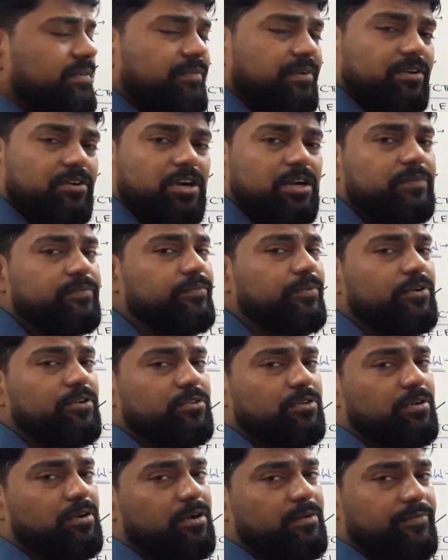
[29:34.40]
will not follow
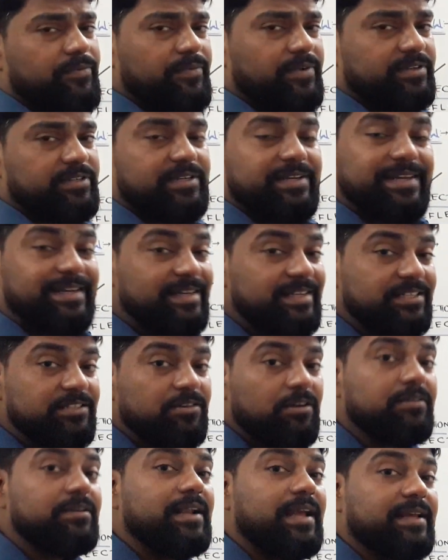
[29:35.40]
the law of reflection. It is
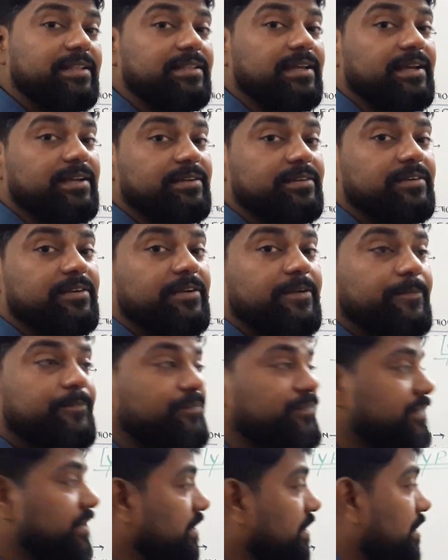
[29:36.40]
not like that.
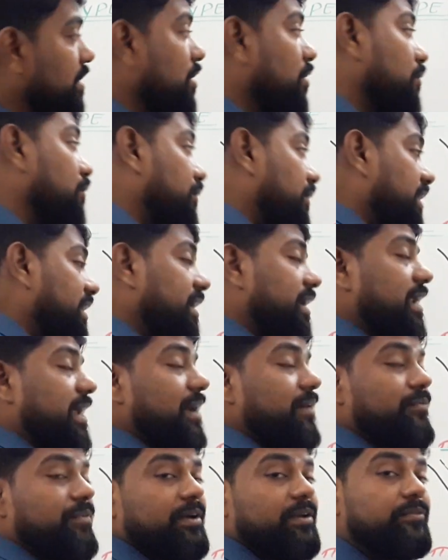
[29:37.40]

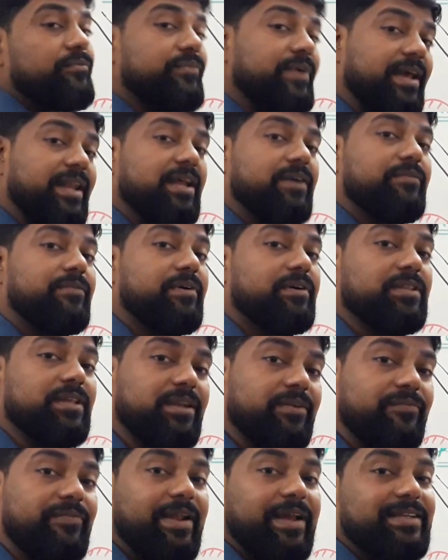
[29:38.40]
Wherever, whenever the
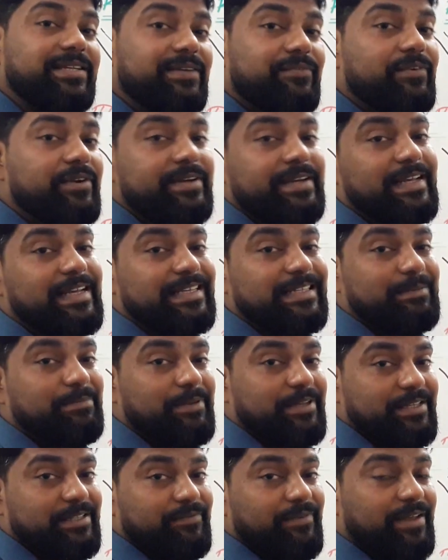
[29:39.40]
reflection will take
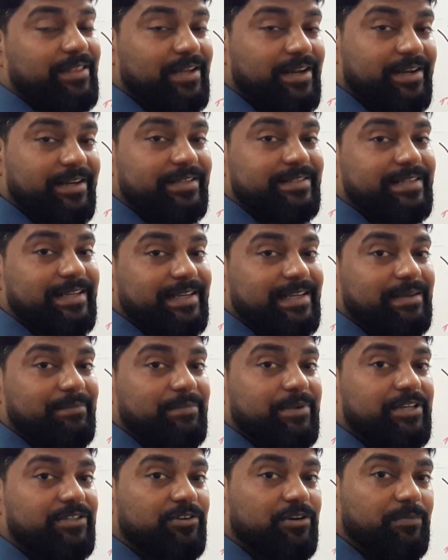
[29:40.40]
place, whether it is taking
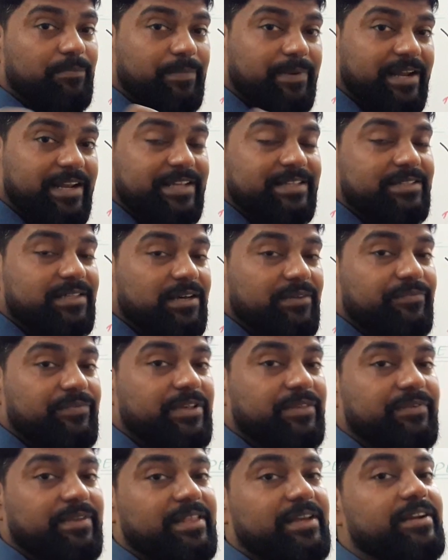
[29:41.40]
place on plane
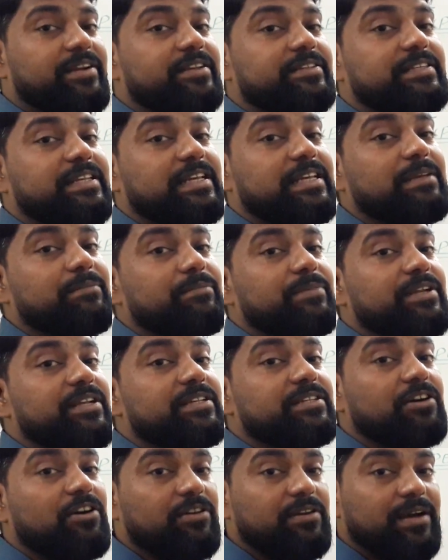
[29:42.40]
surface, whether it is taking
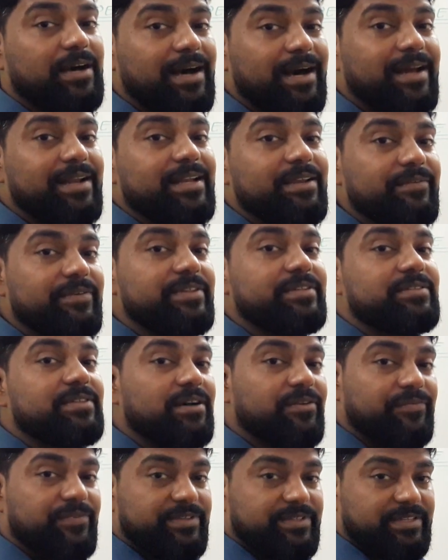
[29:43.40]
place on uneven
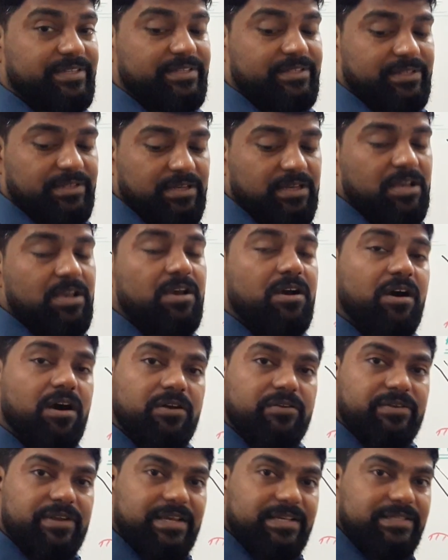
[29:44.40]
surfaces,
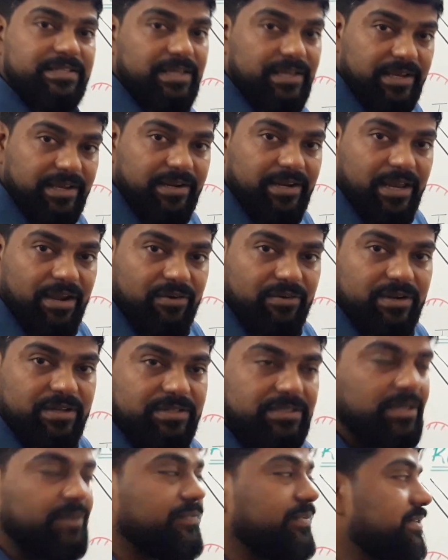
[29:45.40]
or you can say irregular
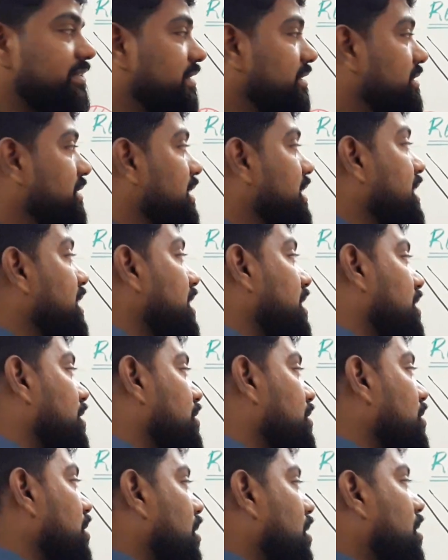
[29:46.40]
surfaces,
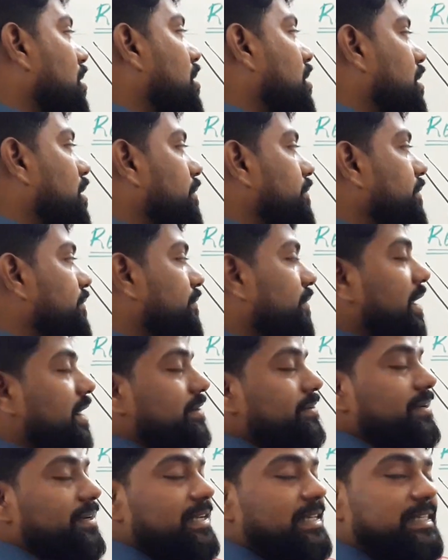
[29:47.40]
law of
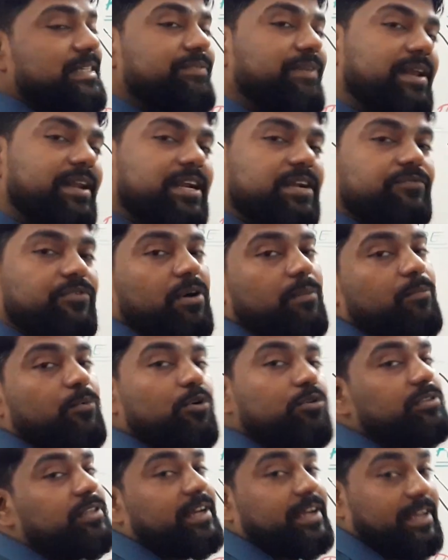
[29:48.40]
reflection is valid for
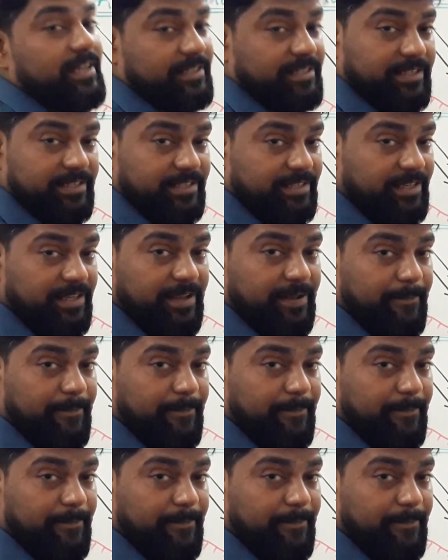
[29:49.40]
both the cases.